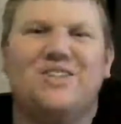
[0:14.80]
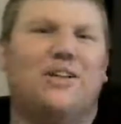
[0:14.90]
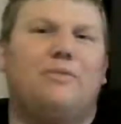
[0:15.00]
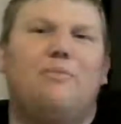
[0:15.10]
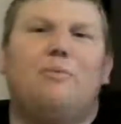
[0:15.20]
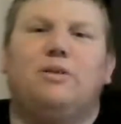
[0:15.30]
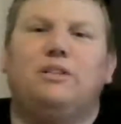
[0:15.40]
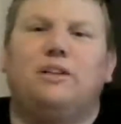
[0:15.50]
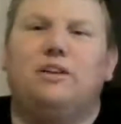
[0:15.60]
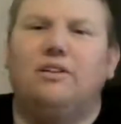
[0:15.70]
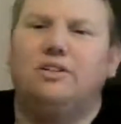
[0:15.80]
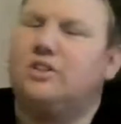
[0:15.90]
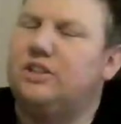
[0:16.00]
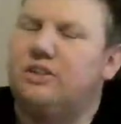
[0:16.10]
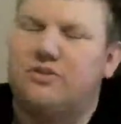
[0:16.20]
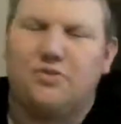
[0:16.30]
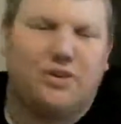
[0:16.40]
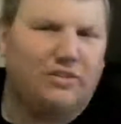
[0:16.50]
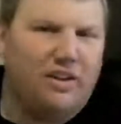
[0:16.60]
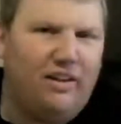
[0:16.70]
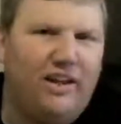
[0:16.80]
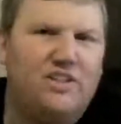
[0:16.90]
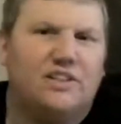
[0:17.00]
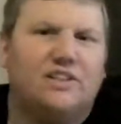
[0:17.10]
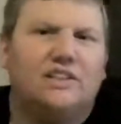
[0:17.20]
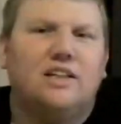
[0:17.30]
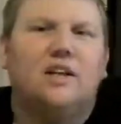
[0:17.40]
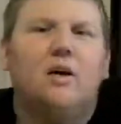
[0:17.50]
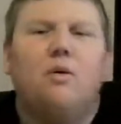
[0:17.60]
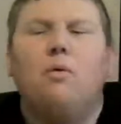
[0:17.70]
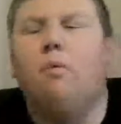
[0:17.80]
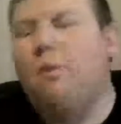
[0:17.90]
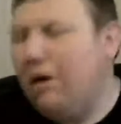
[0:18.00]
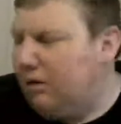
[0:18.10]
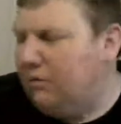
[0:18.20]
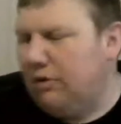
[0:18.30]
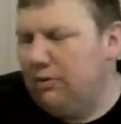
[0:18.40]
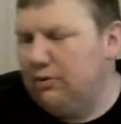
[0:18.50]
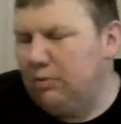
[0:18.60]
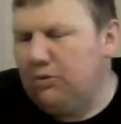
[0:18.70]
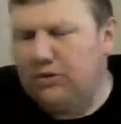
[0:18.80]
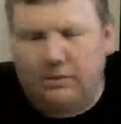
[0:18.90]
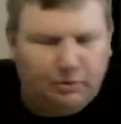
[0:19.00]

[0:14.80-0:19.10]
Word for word: gentlemen, boys and girls, children of allegiance, welcome to Roberts Sports Show.